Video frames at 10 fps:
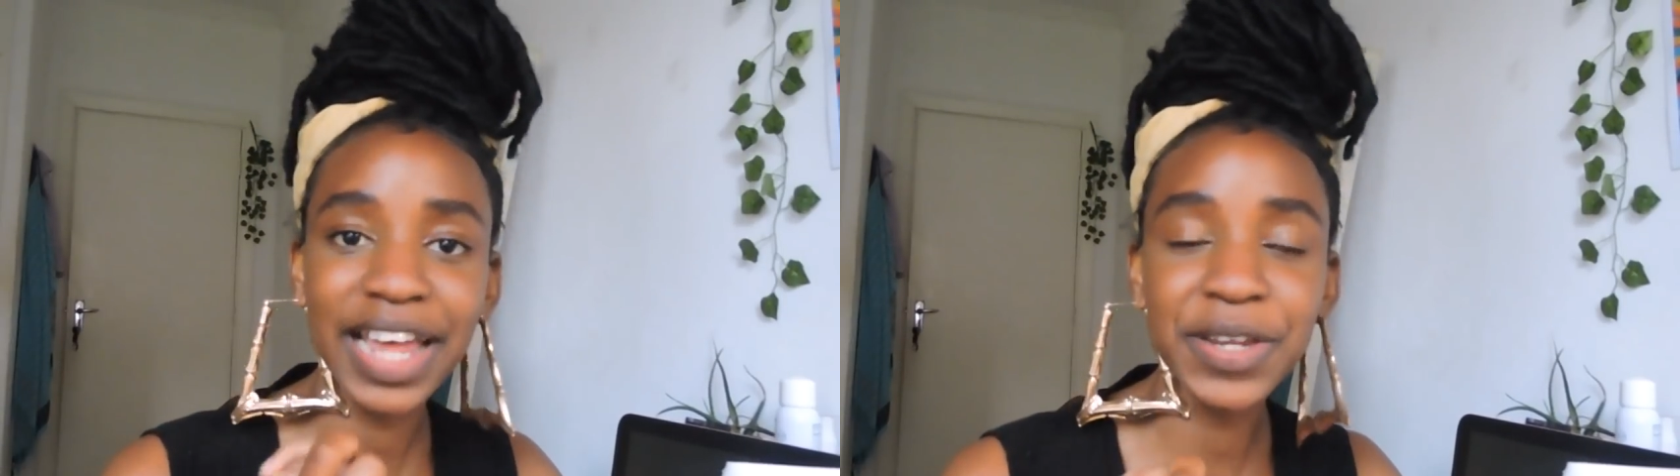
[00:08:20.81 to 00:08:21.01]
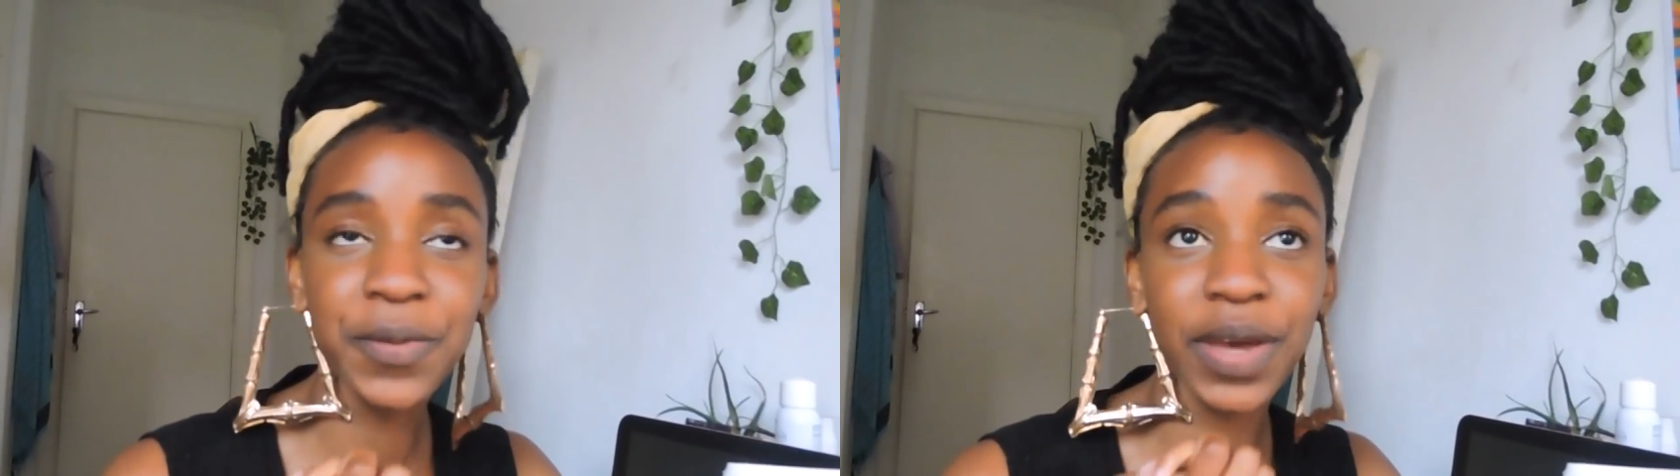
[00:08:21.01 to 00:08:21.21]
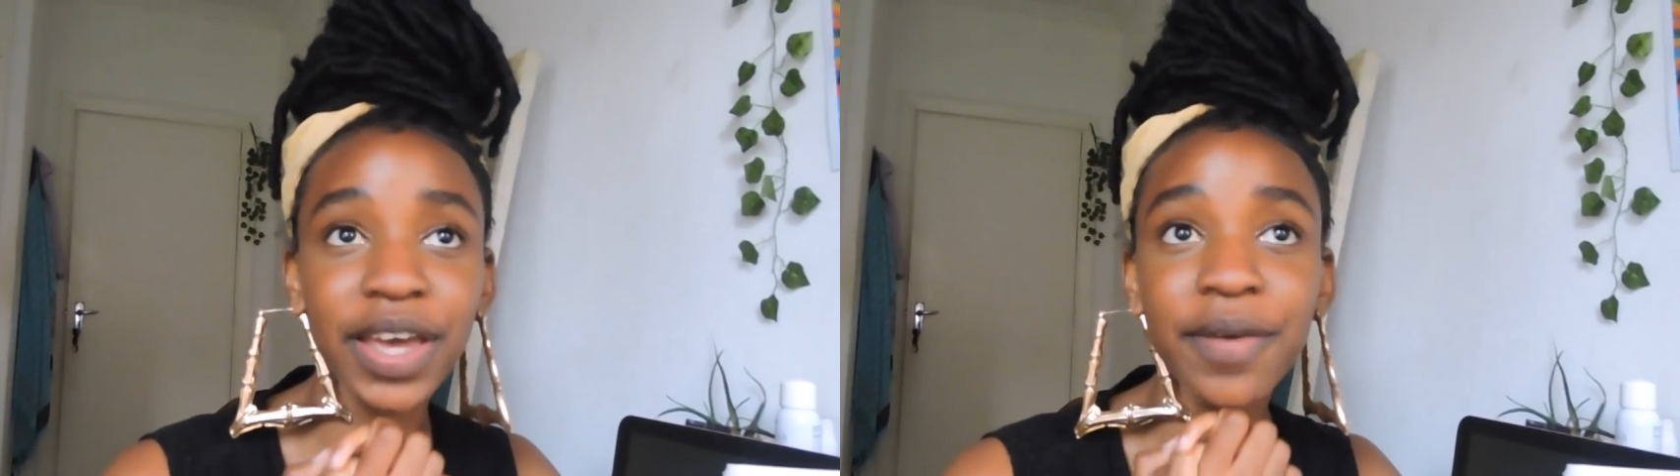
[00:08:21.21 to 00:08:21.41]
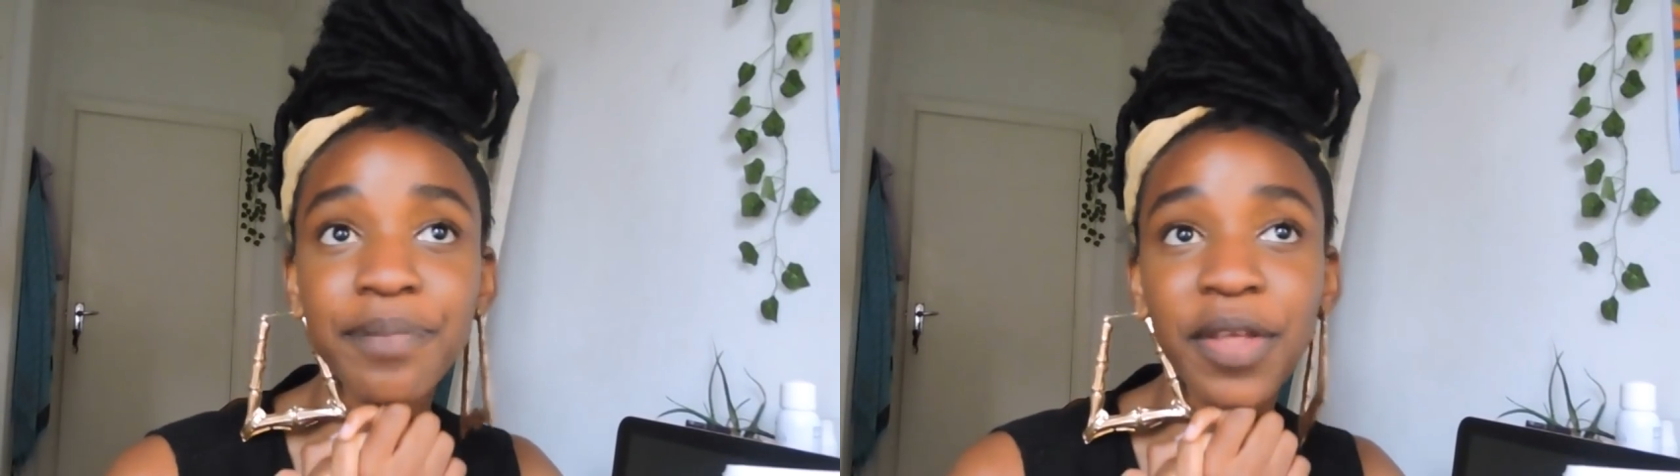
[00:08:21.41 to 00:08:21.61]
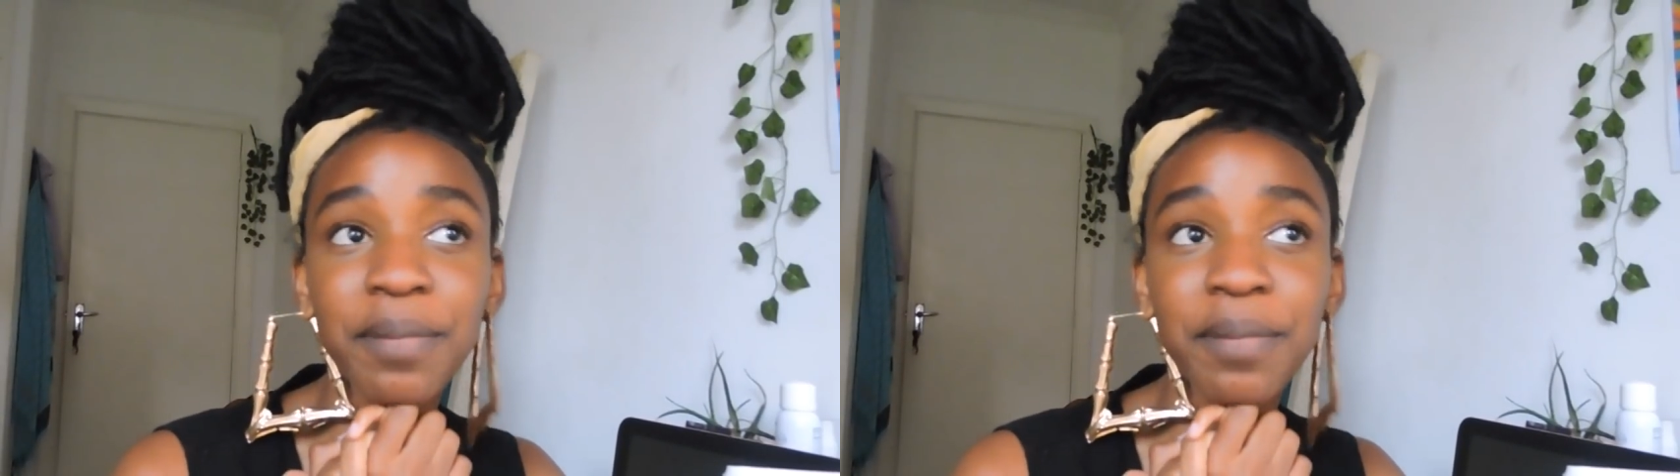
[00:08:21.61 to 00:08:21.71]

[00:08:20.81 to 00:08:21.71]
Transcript: anyway,